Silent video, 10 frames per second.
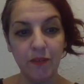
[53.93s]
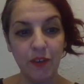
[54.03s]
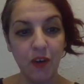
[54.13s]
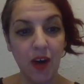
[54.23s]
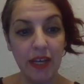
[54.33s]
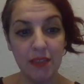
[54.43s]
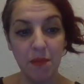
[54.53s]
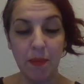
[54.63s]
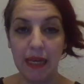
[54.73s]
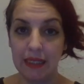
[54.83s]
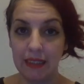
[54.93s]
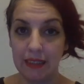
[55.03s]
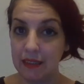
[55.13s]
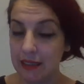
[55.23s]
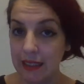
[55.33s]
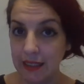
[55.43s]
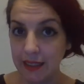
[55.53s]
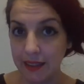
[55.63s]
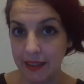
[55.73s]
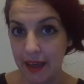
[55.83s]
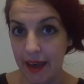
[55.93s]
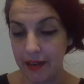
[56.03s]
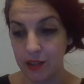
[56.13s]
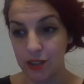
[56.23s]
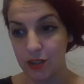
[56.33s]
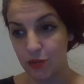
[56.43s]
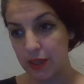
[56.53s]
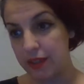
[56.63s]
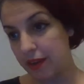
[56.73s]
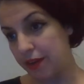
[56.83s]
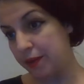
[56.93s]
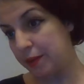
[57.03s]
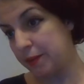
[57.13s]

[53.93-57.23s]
Theo asked me about Lily the cat. She's right there.